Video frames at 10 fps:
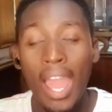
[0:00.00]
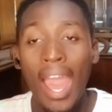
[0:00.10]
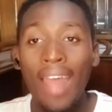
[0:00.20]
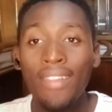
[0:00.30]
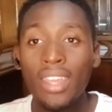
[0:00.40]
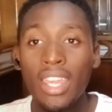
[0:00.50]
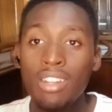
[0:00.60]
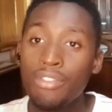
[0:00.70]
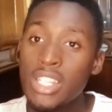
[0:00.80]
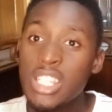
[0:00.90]
and the
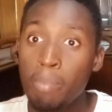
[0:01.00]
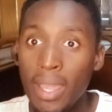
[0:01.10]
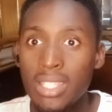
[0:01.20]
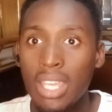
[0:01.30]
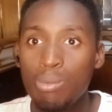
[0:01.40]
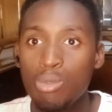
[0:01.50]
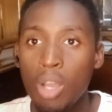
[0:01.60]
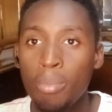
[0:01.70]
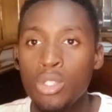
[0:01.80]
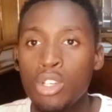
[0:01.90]
Infants base game
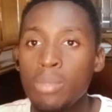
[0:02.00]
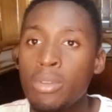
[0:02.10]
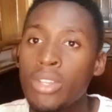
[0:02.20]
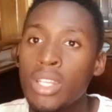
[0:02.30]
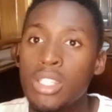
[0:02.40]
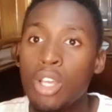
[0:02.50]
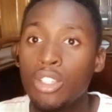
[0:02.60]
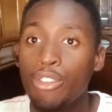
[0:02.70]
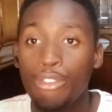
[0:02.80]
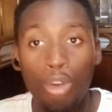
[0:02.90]
drop is going to be releasing on
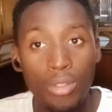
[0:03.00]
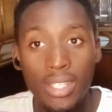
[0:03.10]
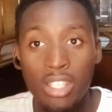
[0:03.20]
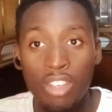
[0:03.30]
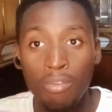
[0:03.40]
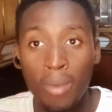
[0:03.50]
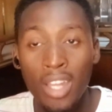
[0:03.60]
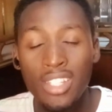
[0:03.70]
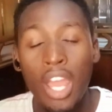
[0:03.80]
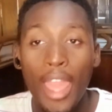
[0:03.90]
the 14th of
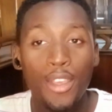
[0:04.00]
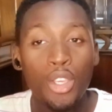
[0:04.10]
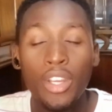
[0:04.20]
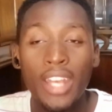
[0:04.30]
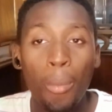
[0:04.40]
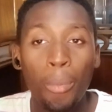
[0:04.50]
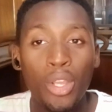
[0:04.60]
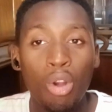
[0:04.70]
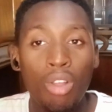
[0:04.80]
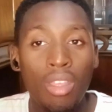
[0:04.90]
March. You can now
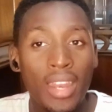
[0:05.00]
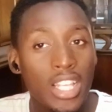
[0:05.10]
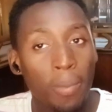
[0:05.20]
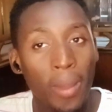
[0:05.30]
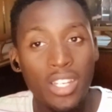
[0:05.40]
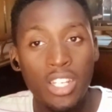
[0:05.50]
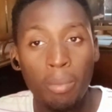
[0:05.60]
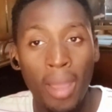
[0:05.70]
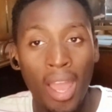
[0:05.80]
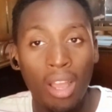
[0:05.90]
pre-order the expansion
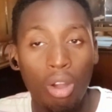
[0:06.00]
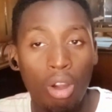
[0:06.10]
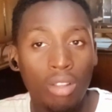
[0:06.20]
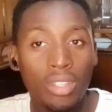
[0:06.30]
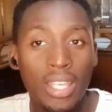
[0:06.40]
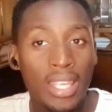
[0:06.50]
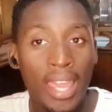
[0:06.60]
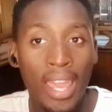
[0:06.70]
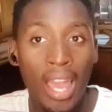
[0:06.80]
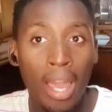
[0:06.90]
pack on the
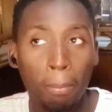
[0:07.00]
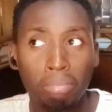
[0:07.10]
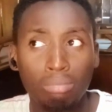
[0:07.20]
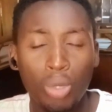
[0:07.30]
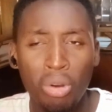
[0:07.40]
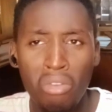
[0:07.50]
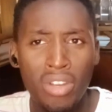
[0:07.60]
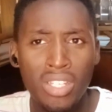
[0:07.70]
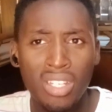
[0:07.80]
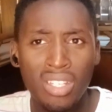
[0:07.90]
EA app or
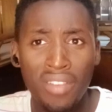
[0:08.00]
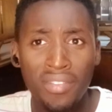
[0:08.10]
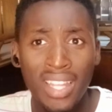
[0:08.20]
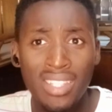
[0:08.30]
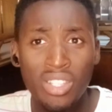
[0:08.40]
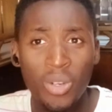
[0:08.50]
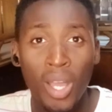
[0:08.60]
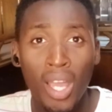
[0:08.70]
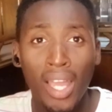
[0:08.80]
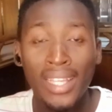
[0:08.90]
Origin if that still
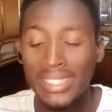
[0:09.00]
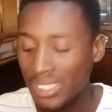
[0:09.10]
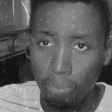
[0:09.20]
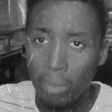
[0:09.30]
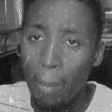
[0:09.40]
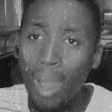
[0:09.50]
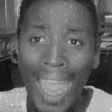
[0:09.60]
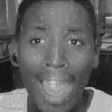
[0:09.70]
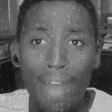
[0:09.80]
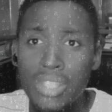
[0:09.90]
works. But
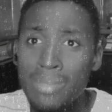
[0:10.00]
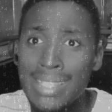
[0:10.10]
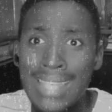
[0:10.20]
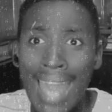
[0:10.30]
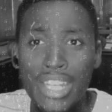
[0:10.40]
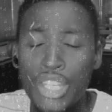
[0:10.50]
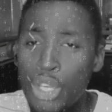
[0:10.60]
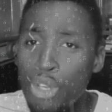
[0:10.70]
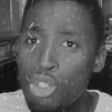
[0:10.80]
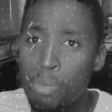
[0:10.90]
I have some sad
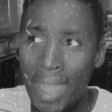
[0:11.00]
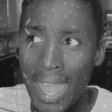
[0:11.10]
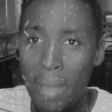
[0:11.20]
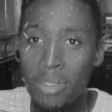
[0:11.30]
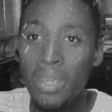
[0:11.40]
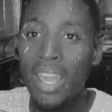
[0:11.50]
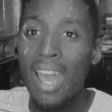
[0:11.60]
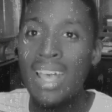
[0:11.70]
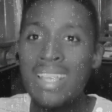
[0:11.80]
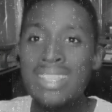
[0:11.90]
news, babes,
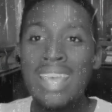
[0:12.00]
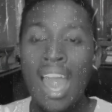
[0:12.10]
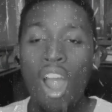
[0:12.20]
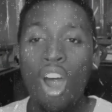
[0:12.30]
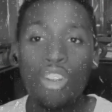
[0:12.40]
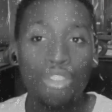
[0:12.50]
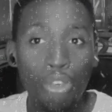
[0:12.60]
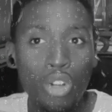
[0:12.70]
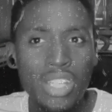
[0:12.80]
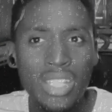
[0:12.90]
because
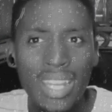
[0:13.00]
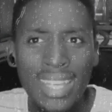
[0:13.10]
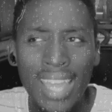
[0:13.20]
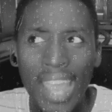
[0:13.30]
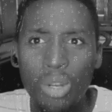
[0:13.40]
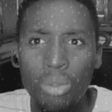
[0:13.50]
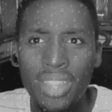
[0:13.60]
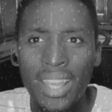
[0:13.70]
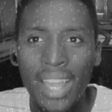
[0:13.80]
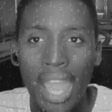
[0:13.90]
unfortunately, I don't
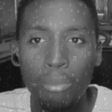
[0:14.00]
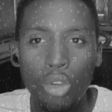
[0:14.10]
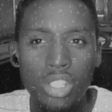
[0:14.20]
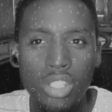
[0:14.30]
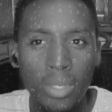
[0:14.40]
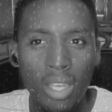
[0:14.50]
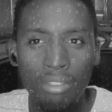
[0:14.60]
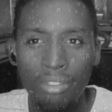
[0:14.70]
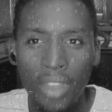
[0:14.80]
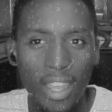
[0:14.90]
think I'm going to be
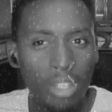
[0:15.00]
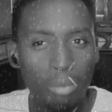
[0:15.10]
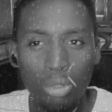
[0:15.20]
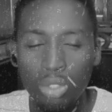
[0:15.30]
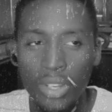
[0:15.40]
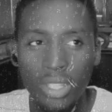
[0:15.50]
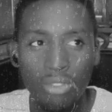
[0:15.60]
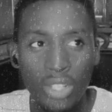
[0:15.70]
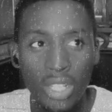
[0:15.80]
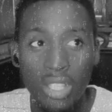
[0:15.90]
available during
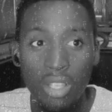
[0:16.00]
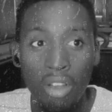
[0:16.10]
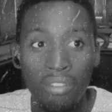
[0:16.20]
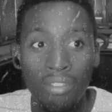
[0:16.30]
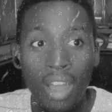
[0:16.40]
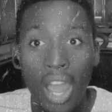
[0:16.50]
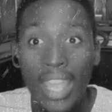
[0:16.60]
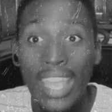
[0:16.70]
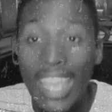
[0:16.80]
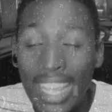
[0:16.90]
the release of
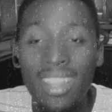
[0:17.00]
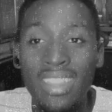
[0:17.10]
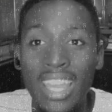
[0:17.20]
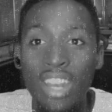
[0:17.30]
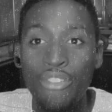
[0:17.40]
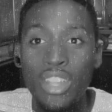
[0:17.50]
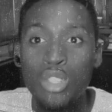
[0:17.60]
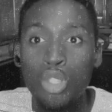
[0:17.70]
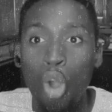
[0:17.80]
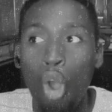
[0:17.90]
either the
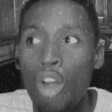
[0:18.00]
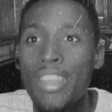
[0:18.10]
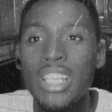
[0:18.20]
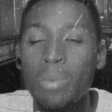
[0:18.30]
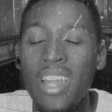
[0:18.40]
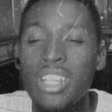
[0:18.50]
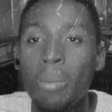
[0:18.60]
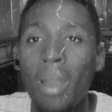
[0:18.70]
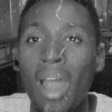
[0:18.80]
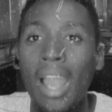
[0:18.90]
Infants or the
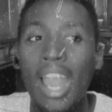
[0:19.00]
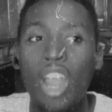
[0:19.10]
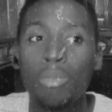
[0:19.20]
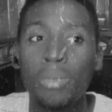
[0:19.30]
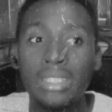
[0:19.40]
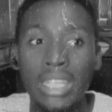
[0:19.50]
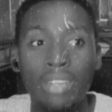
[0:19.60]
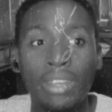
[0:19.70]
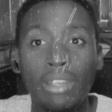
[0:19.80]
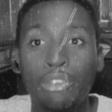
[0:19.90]
expansion pack. I will be
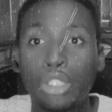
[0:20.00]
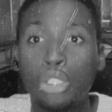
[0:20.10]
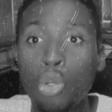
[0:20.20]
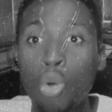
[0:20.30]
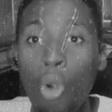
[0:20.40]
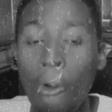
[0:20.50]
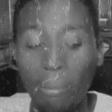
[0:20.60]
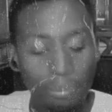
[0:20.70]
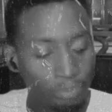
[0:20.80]
leaving for school